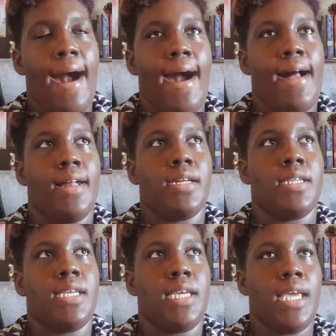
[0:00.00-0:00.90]

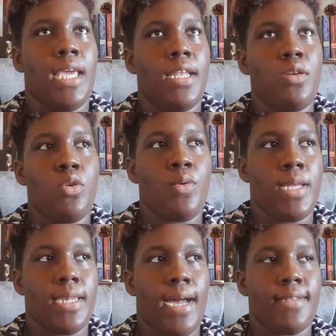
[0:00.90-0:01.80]
And in
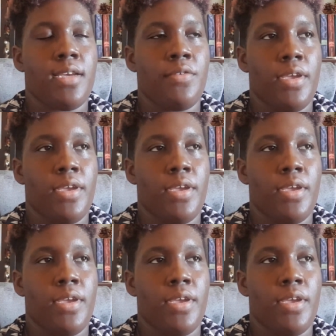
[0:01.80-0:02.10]
doing that,